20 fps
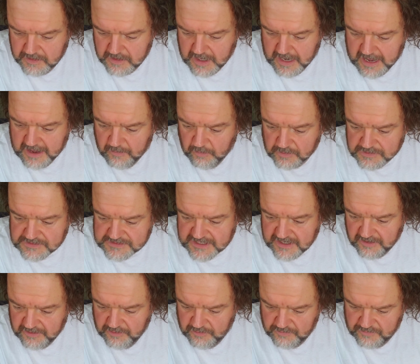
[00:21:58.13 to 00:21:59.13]
I will
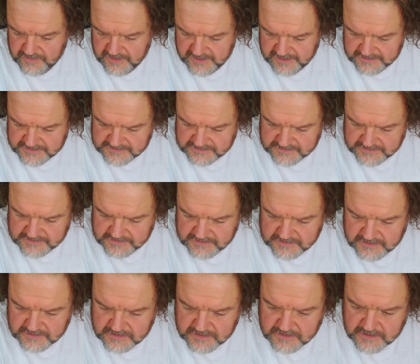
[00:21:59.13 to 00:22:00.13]
tell you this.
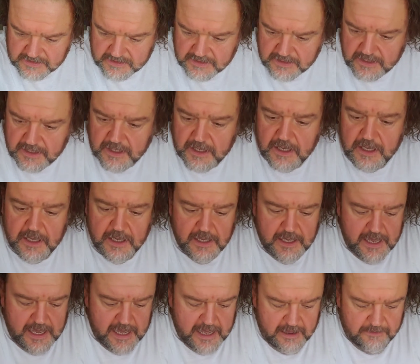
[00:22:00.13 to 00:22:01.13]

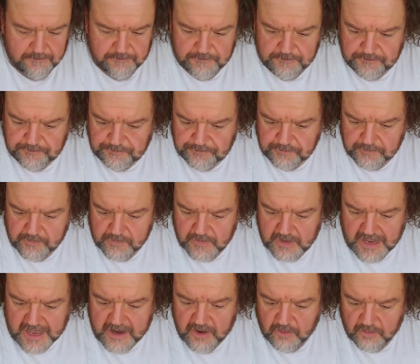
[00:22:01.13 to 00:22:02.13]

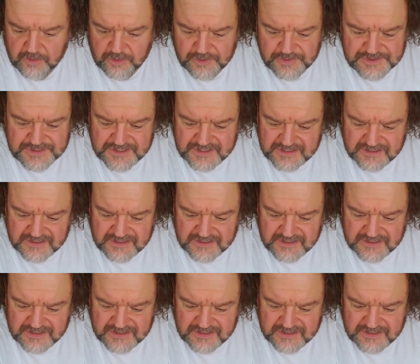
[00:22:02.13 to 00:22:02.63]
I don't use it